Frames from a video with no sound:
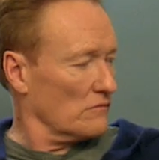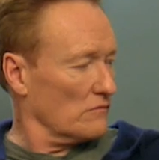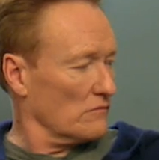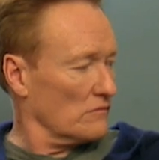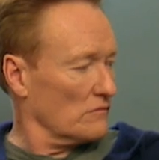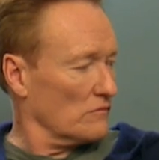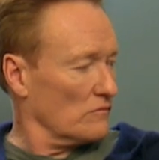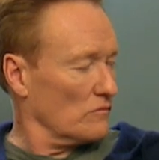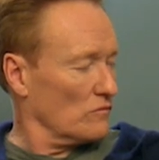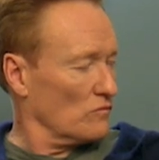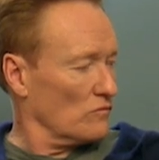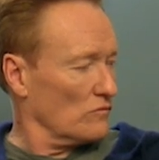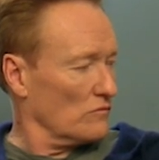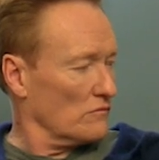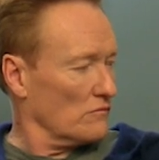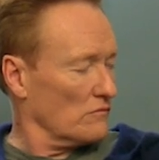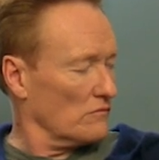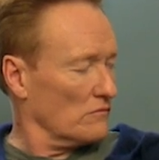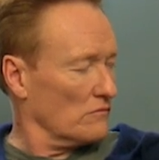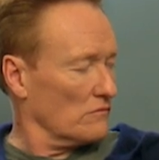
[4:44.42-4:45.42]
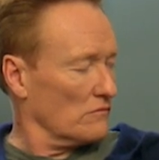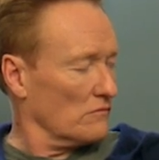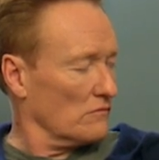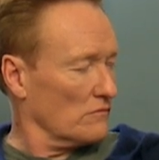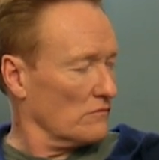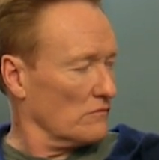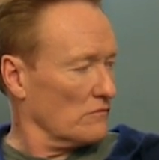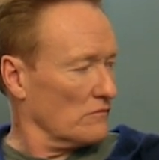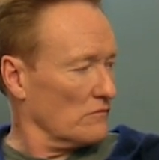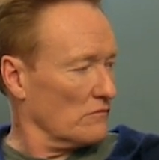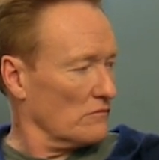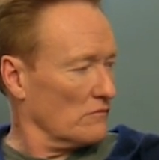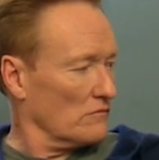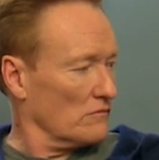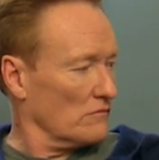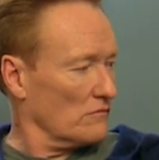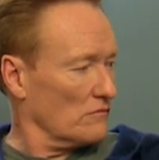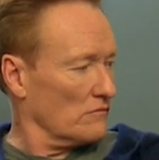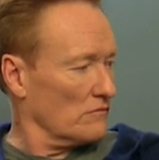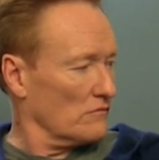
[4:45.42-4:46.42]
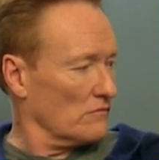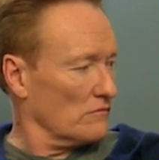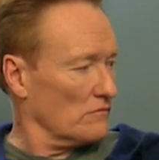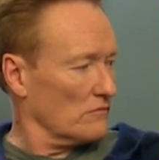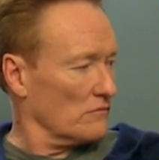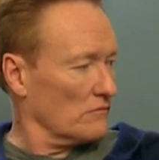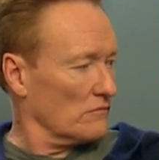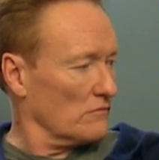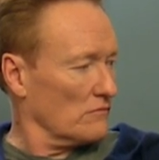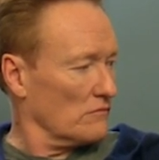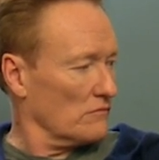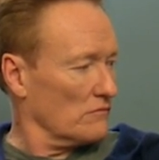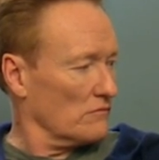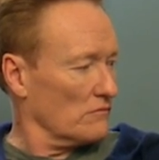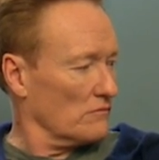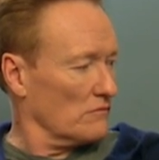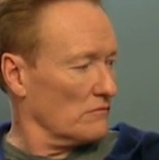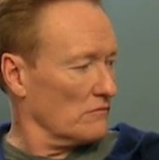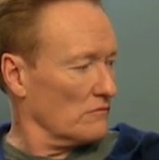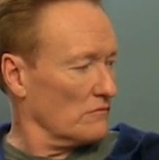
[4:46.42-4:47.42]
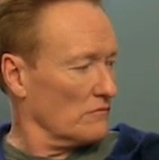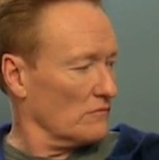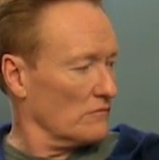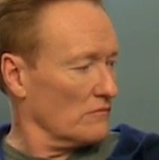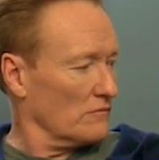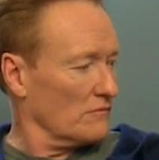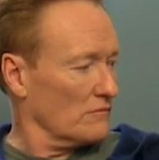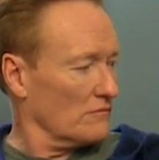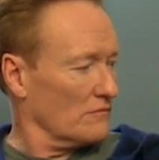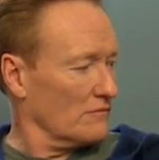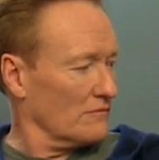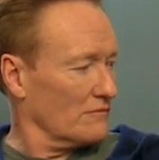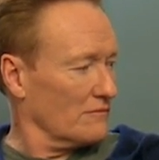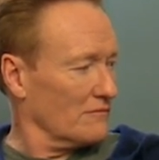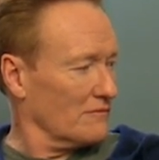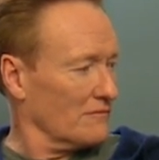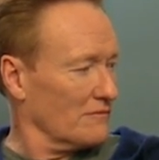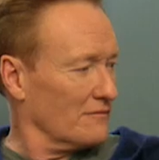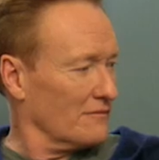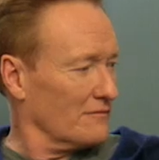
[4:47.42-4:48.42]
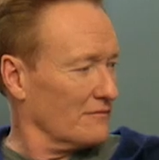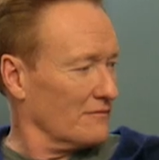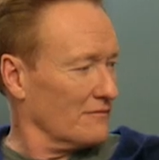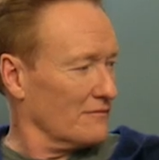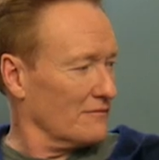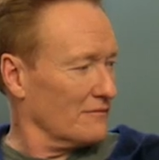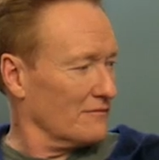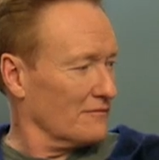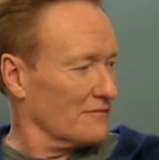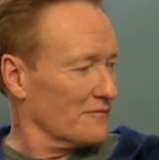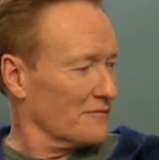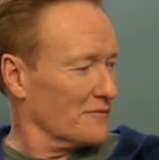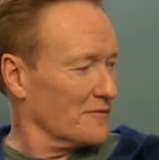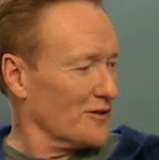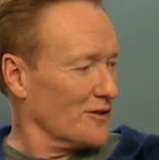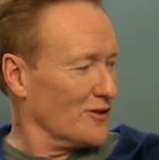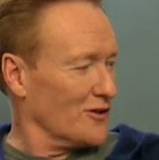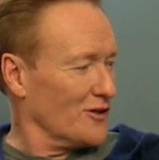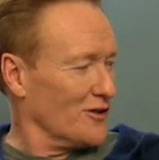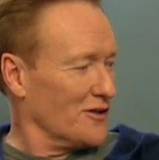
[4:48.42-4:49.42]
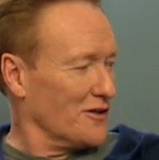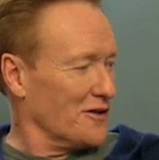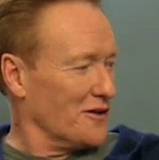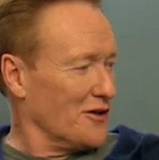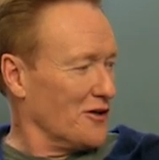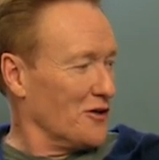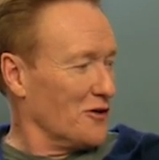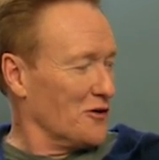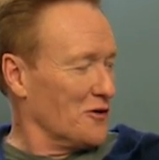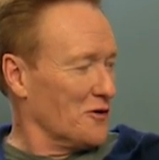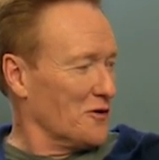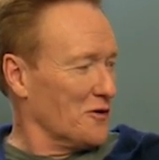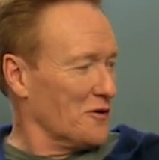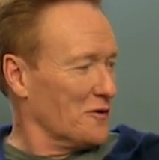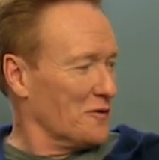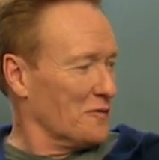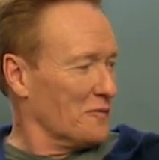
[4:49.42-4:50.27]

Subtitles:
The person shown says nothing.